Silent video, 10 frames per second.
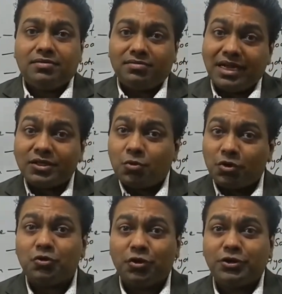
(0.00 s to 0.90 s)
That's what
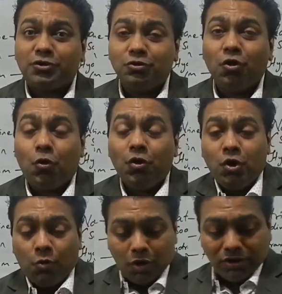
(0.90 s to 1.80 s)
you need to know.
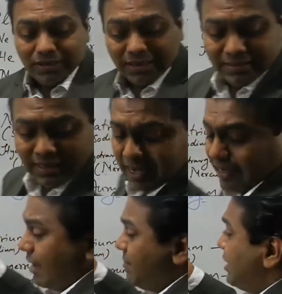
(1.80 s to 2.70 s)
What does a
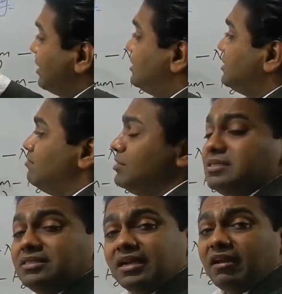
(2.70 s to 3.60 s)
chemical symbol
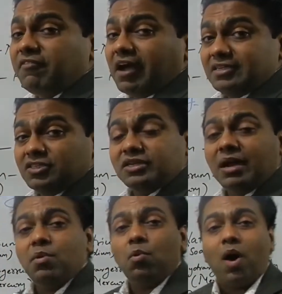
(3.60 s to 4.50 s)
signify?
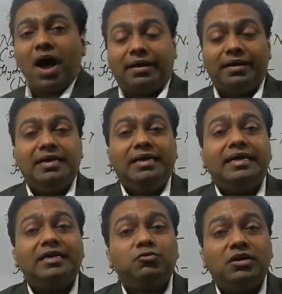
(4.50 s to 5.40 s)
Number one,
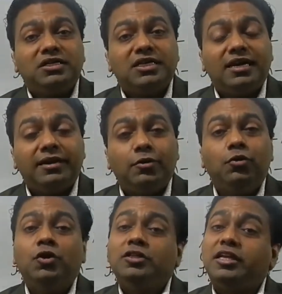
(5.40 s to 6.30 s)
it will tell
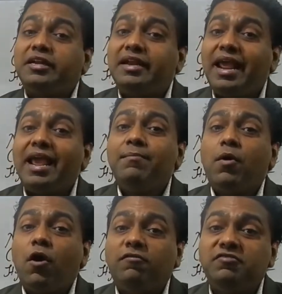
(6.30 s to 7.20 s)
you the name
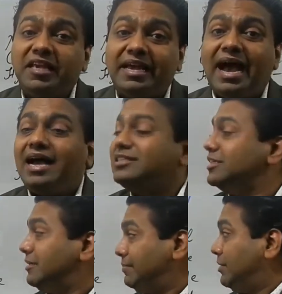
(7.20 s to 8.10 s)
of the
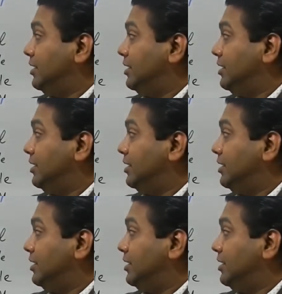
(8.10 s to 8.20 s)
atom.